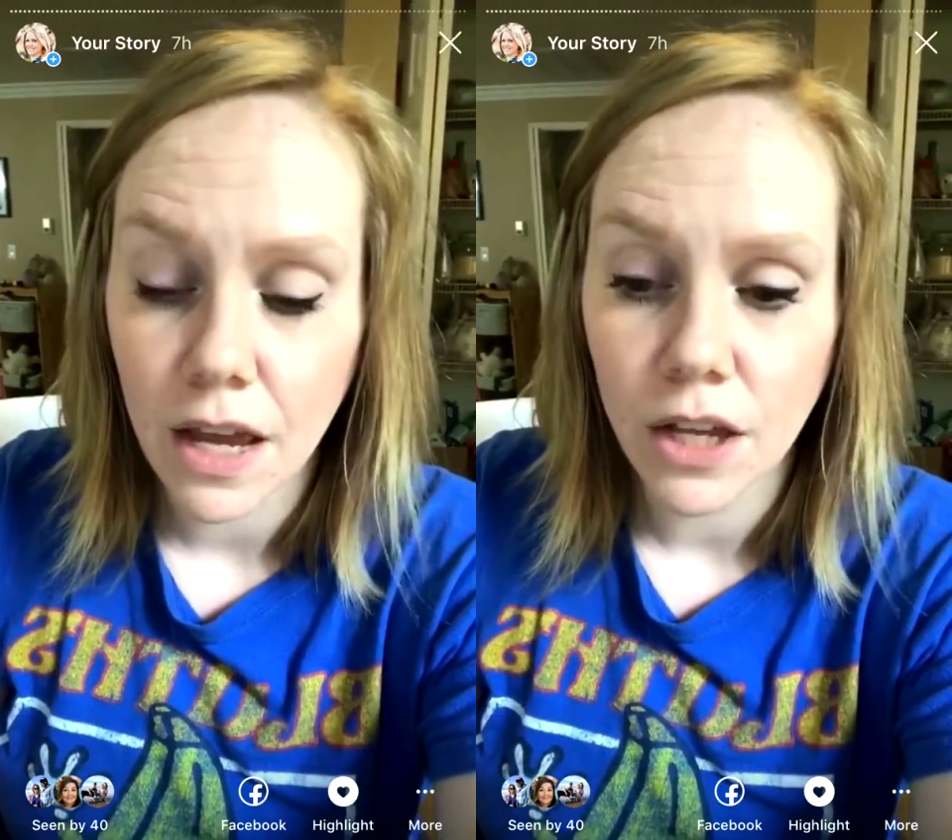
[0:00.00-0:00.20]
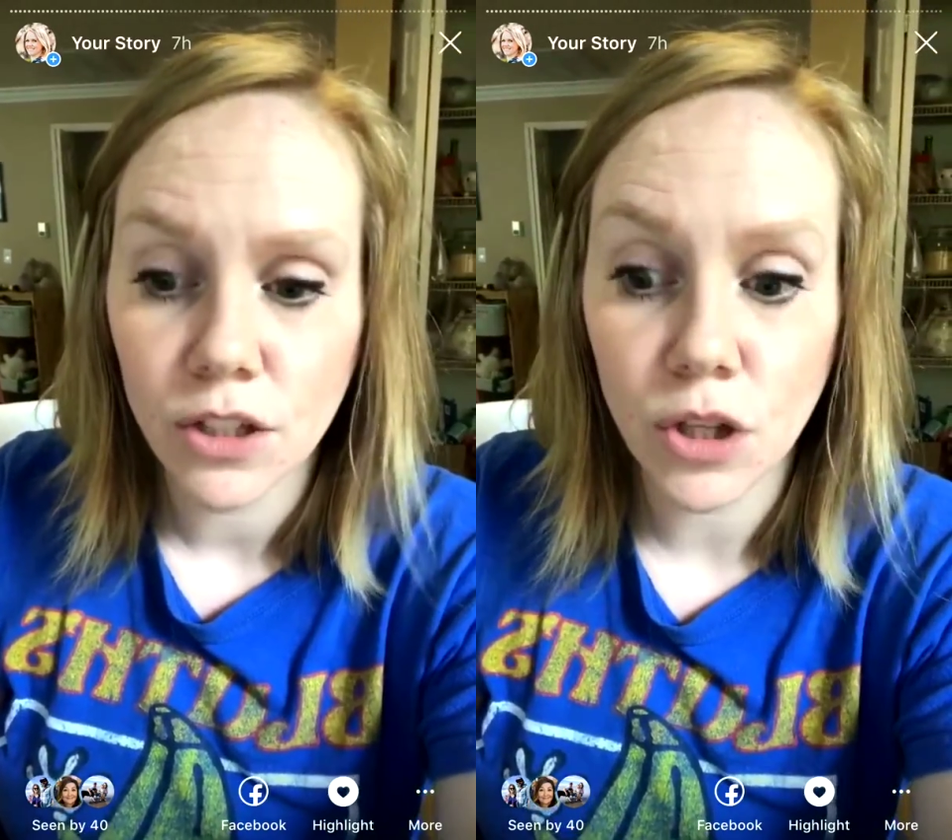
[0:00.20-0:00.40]

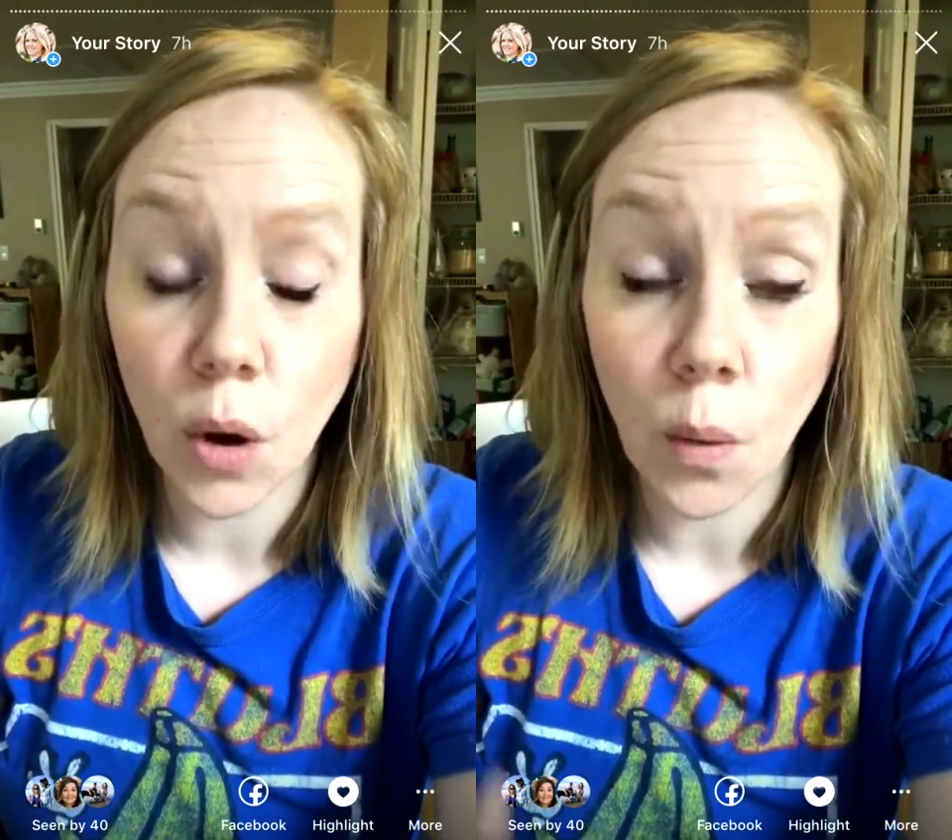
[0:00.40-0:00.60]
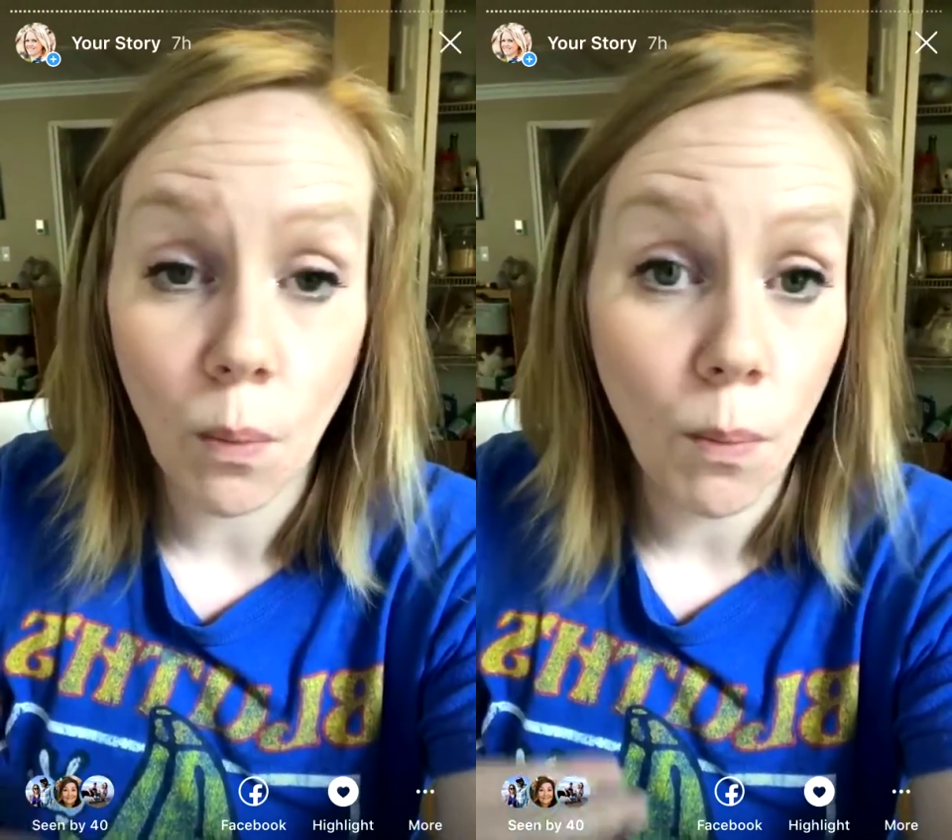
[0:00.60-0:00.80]

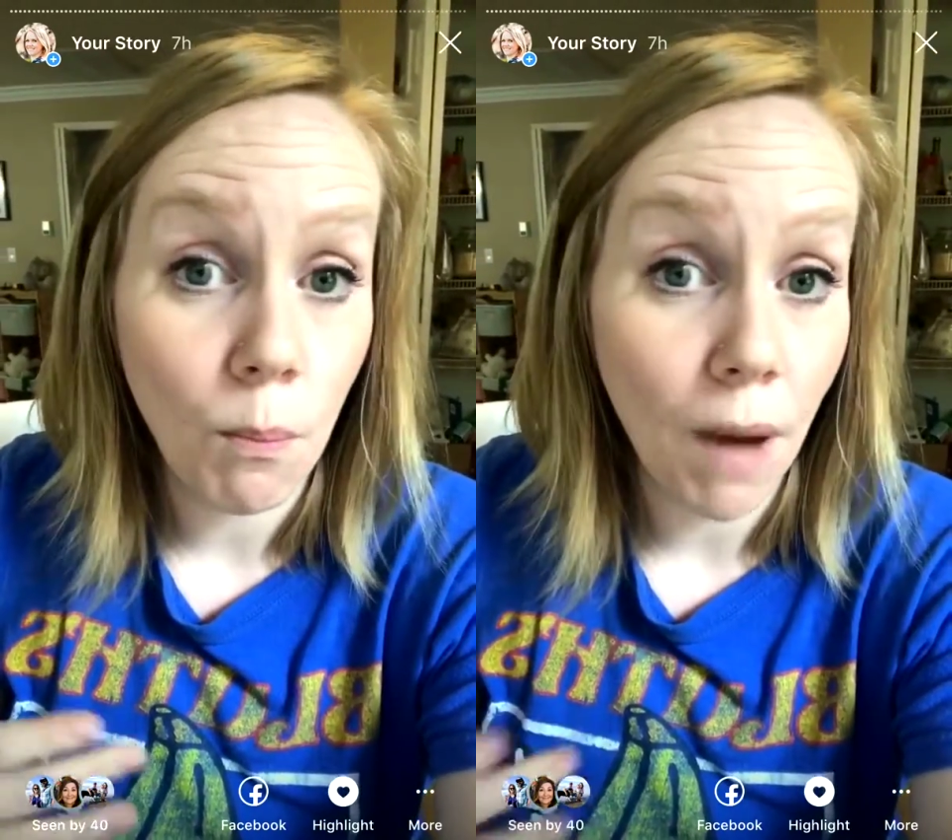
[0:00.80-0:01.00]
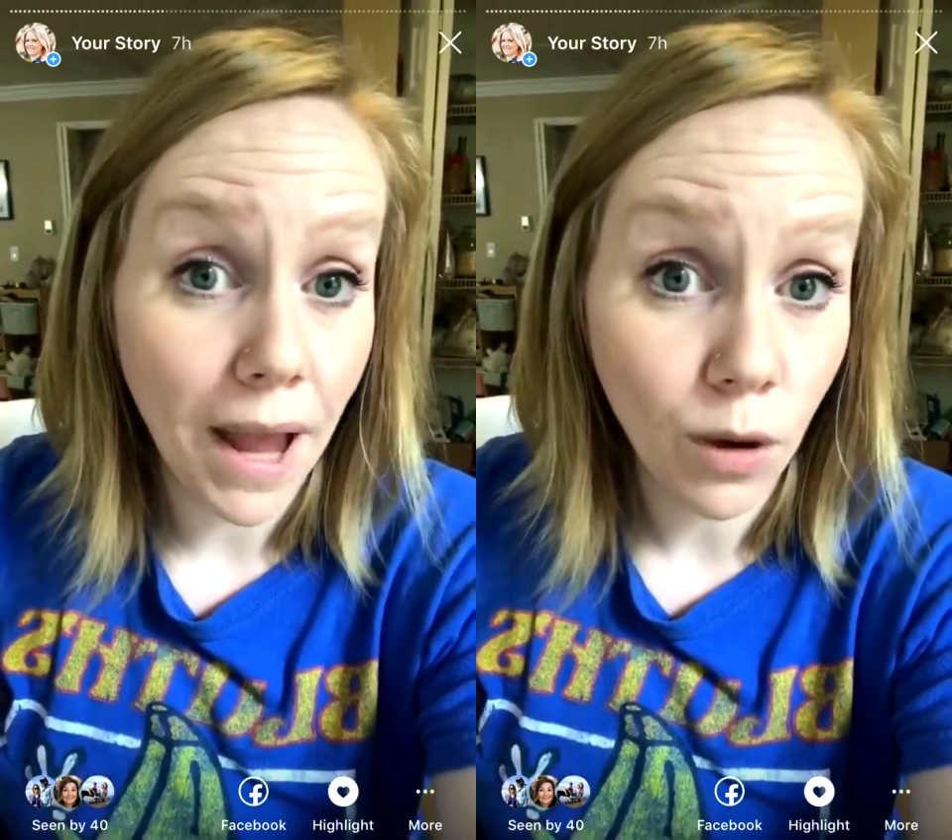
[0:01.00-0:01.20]
So
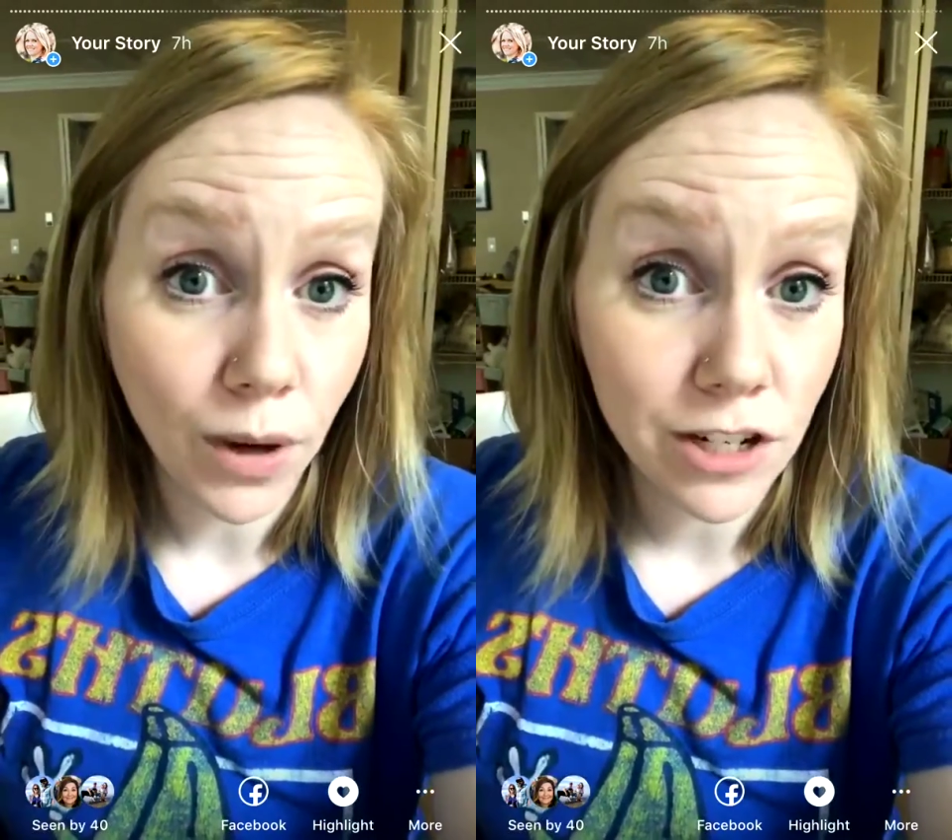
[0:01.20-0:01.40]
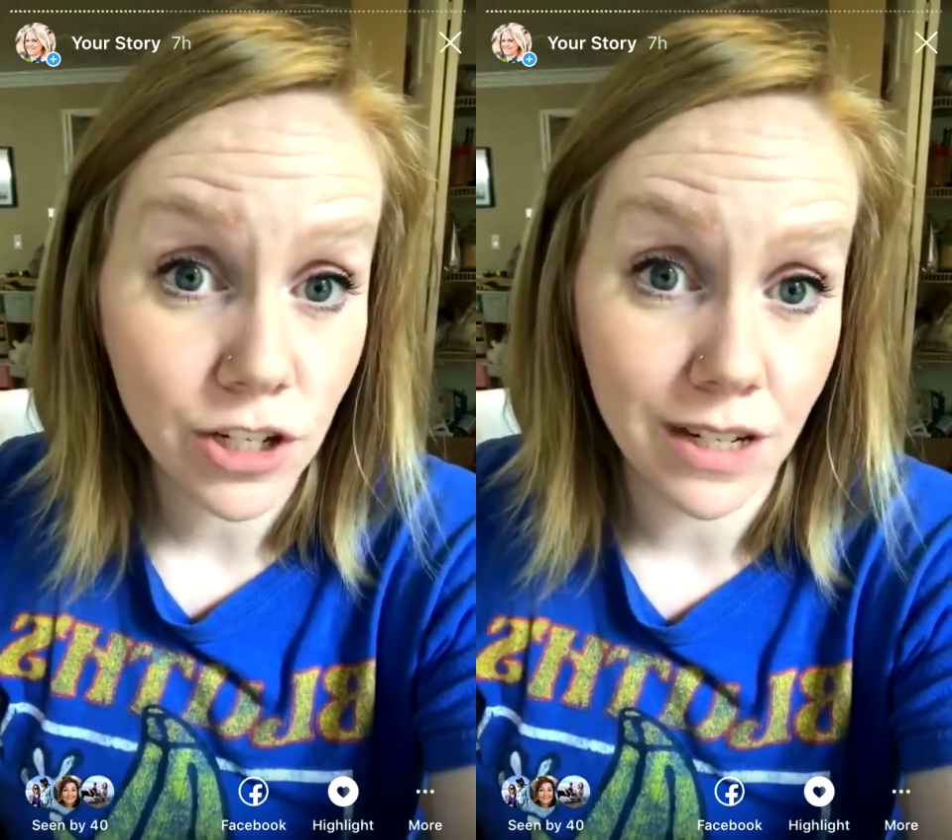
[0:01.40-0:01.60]
my
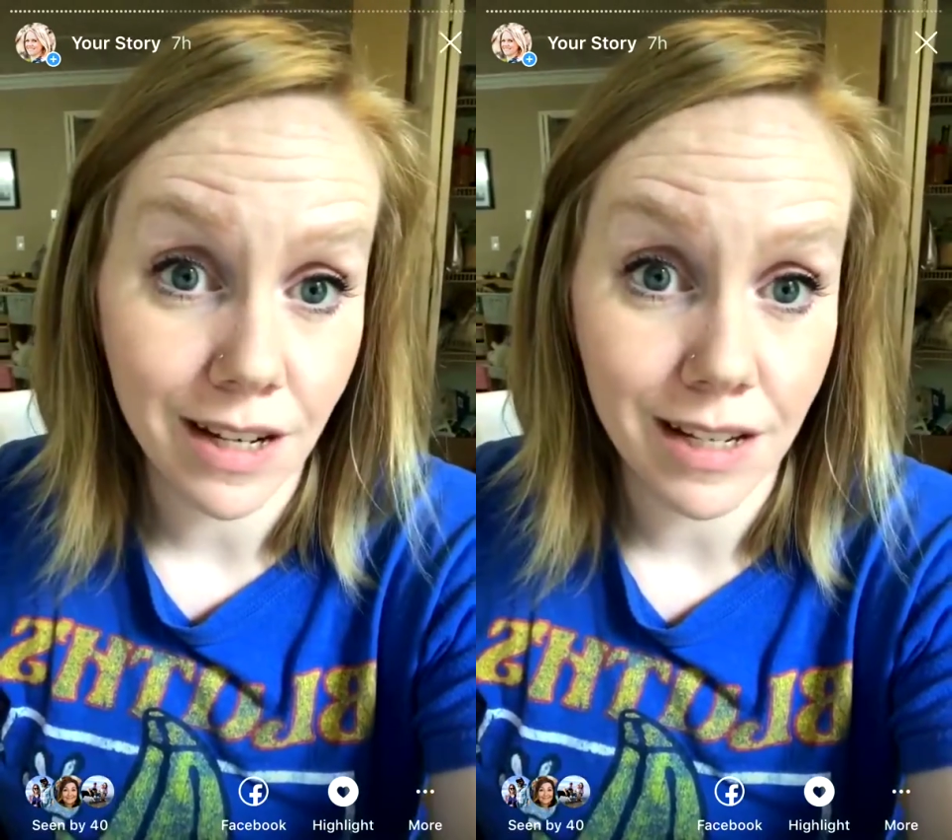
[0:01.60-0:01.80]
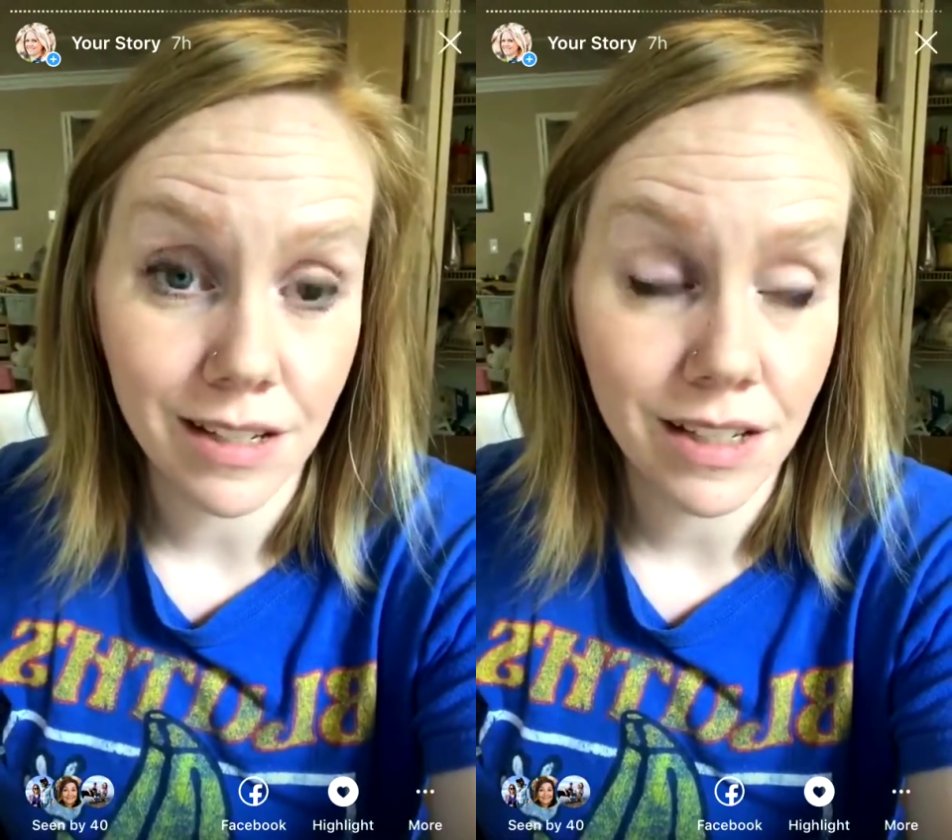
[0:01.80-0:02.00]
question
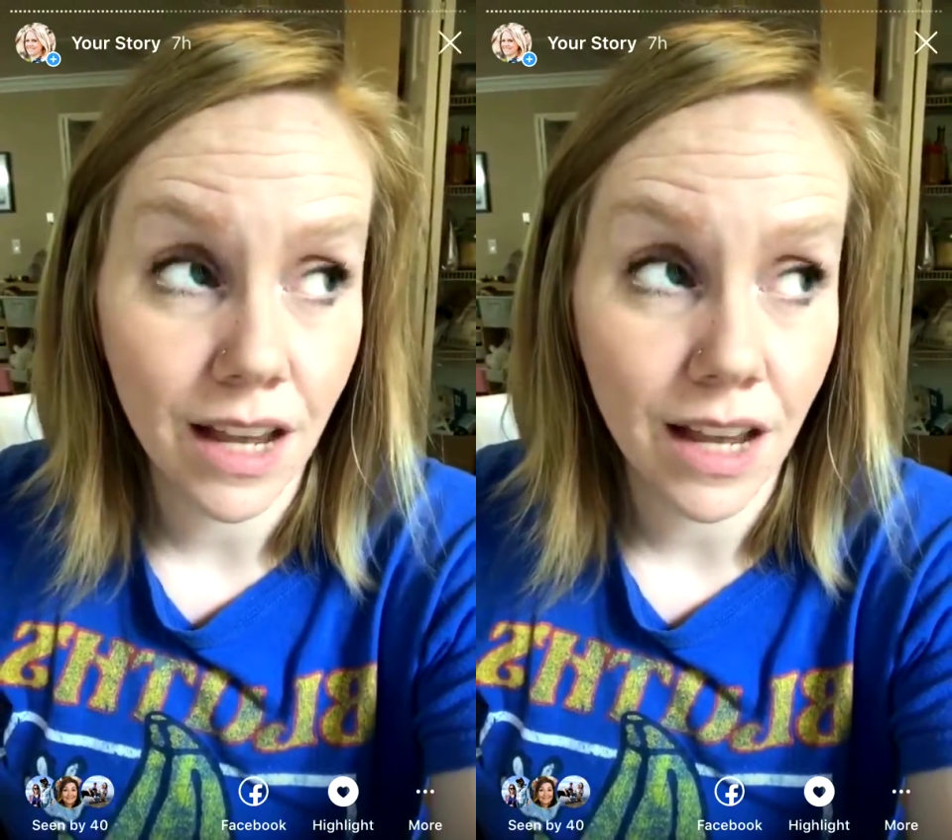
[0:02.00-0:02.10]
is,